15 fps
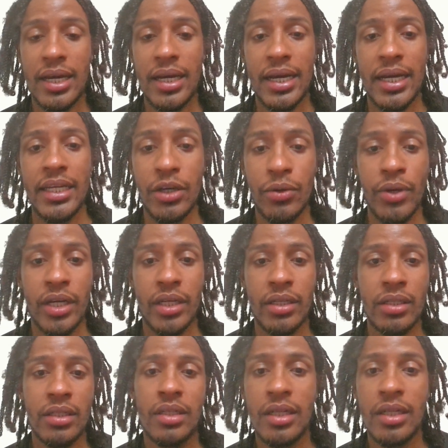
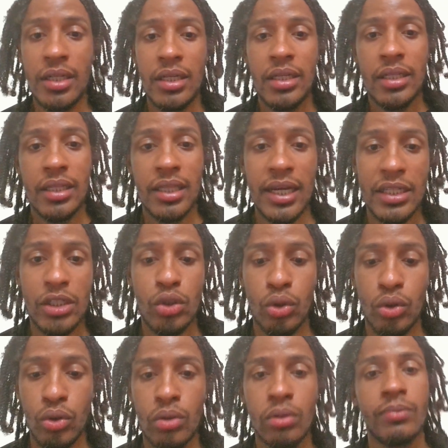Anyway, that's
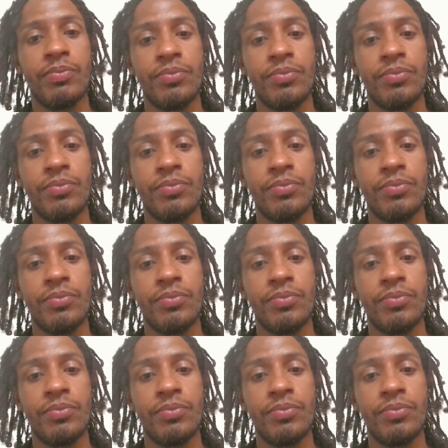all.